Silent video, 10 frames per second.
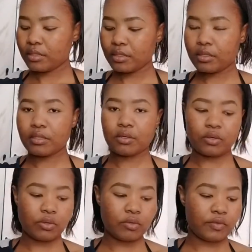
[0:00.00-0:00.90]

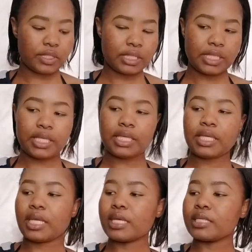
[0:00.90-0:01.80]
So obviously
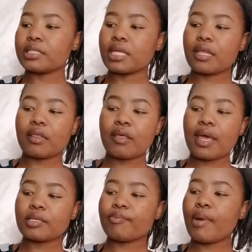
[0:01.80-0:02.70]
it has
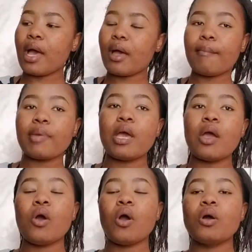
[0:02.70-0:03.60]
that pump.
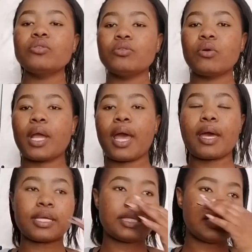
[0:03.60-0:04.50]
Also,
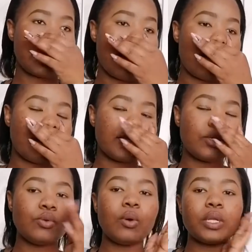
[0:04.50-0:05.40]
guys,
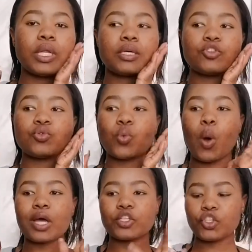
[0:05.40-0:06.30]
you wanna
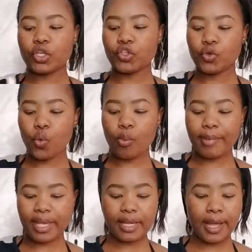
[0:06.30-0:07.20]
swatch your
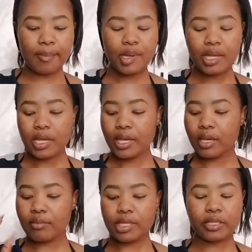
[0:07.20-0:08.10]
makeup.
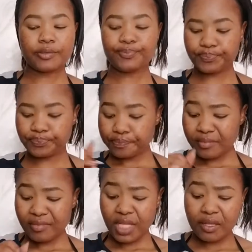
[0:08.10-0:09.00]
I mean,
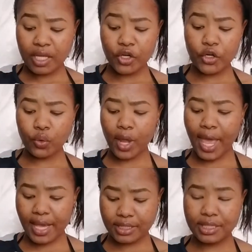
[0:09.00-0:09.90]
there are no
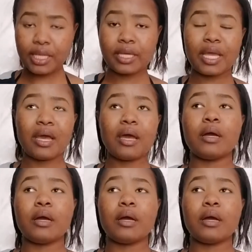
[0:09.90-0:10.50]
hectic